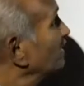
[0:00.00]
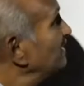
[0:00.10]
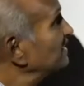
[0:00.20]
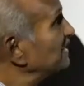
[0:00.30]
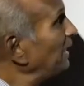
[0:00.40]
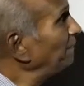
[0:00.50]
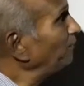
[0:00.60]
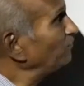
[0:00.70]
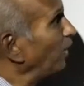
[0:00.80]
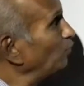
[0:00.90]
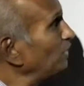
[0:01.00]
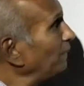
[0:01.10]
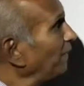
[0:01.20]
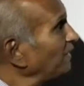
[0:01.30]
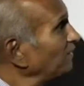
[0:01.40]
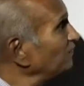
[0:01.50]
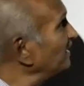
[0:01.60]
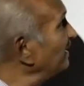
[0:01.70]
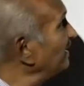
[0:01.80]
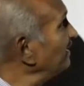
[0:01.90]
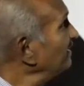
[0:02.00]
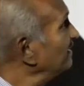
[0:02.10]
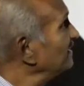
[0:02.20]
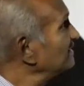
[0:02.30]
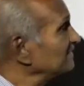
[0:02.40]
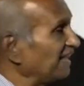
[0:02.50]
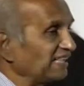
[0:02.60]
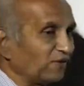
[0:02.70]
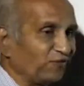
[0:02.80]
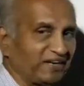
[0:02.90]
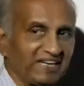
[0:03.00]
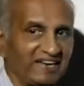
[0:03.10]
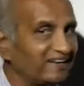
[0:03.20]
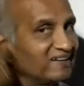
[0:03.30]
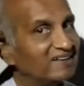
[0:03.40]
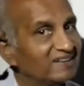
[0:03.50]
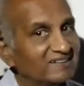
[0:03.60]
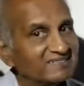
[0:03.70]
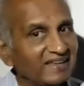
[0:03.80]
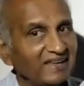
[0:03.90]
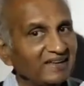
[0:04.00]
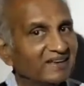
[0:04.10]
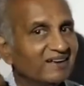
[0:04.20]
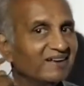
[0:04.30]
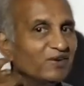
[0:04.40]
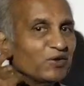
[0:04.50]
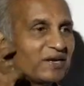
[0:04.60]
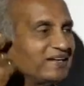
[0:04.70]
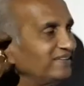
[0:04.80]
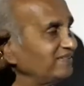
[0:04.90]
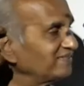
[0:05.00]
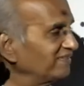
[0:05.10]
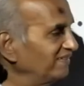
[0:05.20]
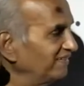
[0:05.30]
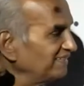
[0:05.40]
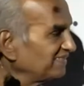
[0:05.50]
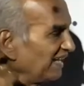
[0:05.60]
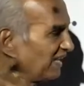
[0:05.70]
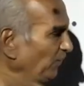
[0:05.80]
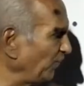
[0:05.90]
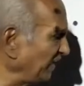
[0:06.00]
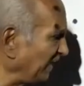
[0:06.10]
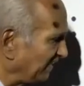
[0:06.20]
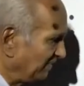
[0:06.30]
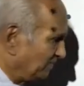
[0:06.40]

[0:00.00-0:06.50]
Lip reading: The shape of the outer part of the ear is like a funnel. See, look at this. It's like a funnel.